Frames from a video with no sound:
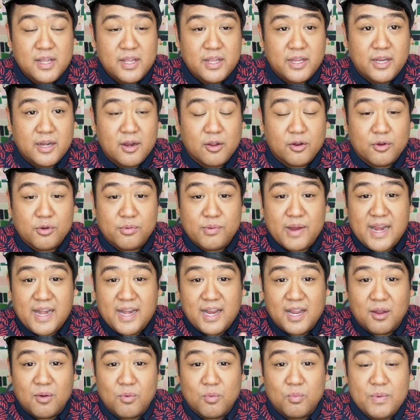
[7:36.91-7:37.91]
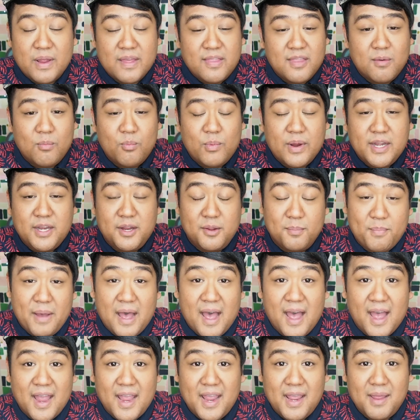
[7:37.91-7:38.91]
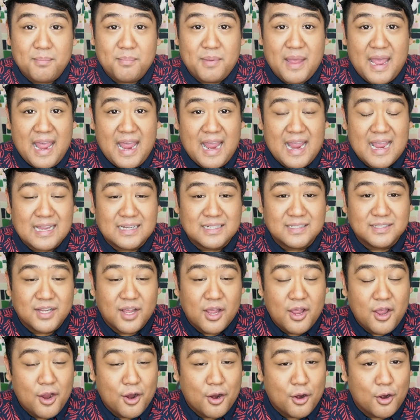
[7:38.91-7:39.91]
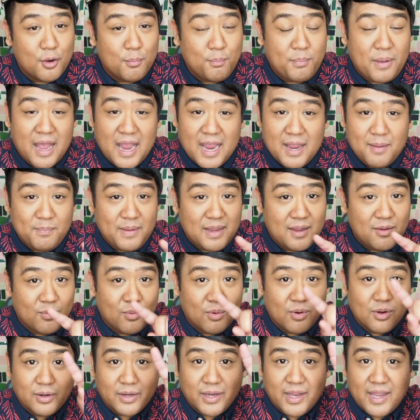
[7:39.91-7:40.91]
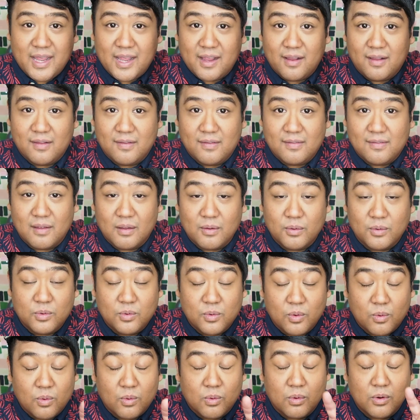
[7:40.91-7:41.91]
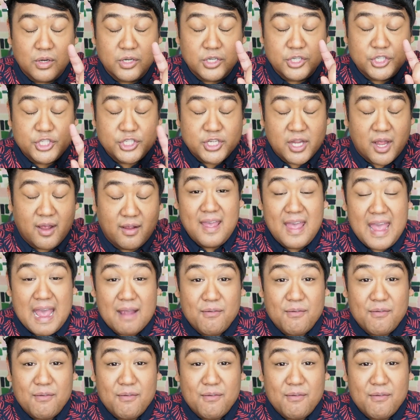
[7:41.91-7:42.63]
you know, creating a rhythm when you pipe, and her piping work is gorgeous.